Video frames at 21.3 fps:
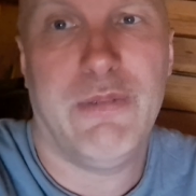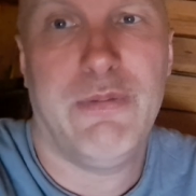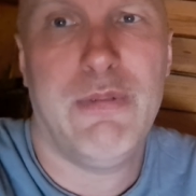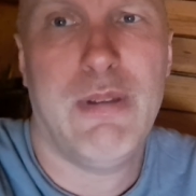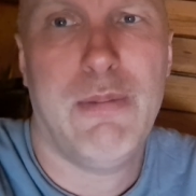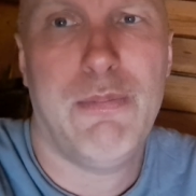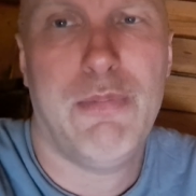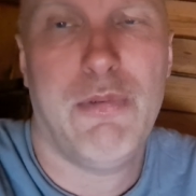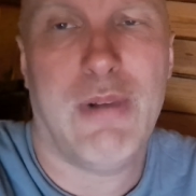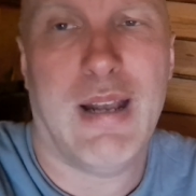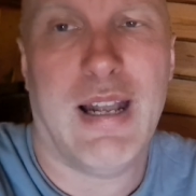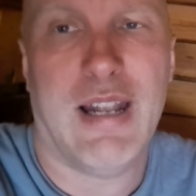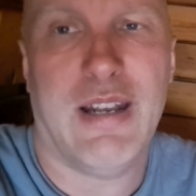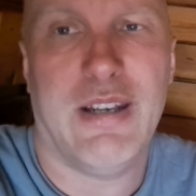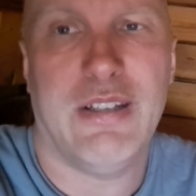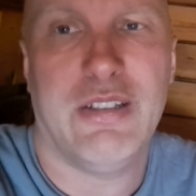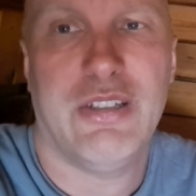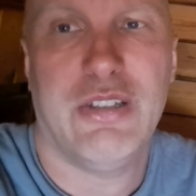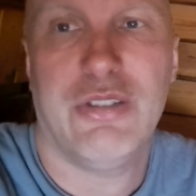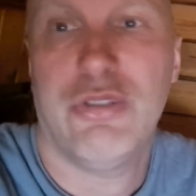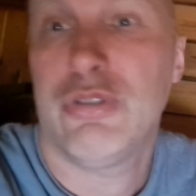if I remember
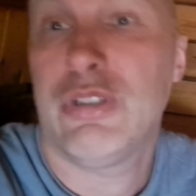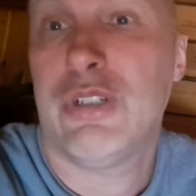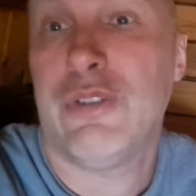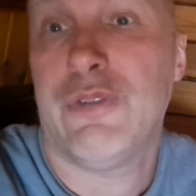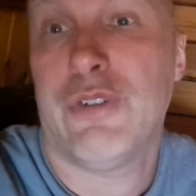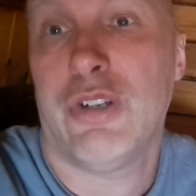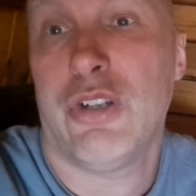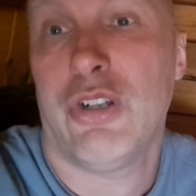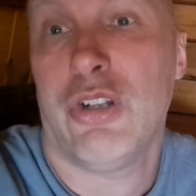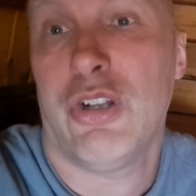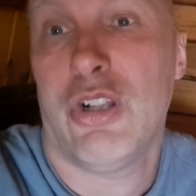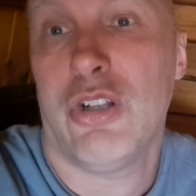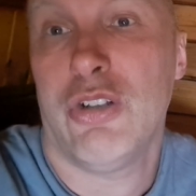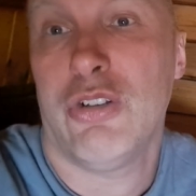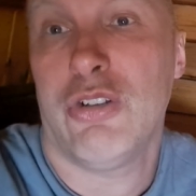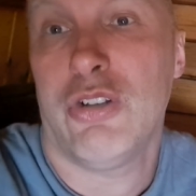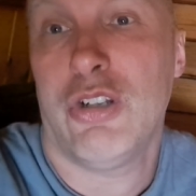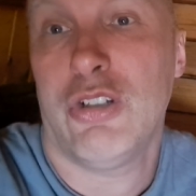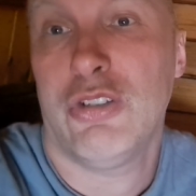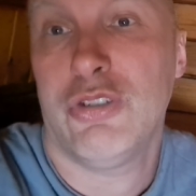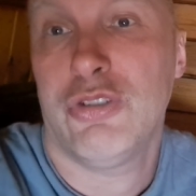rightly, she's looking for her
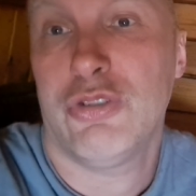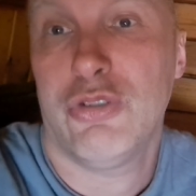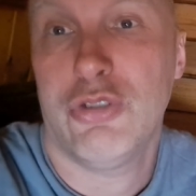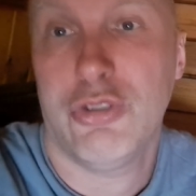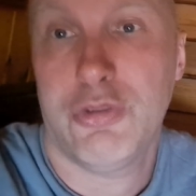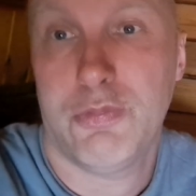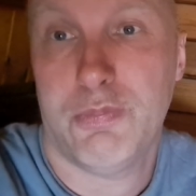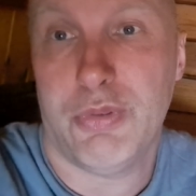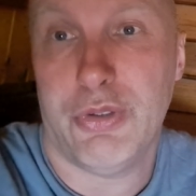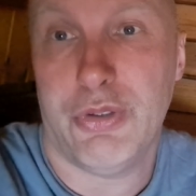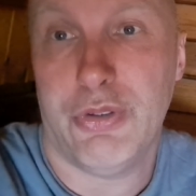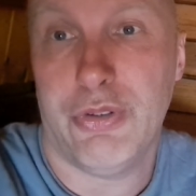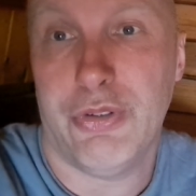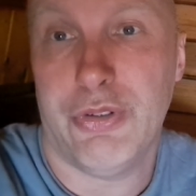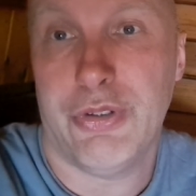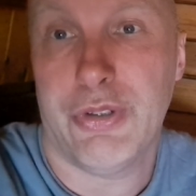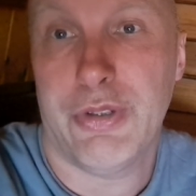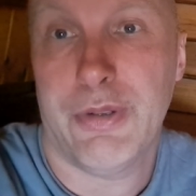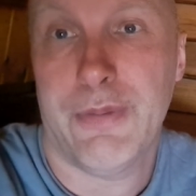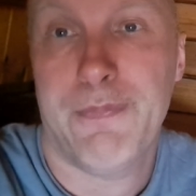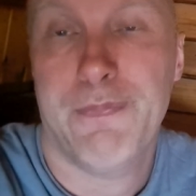long lost
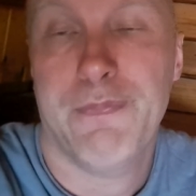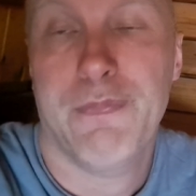husband.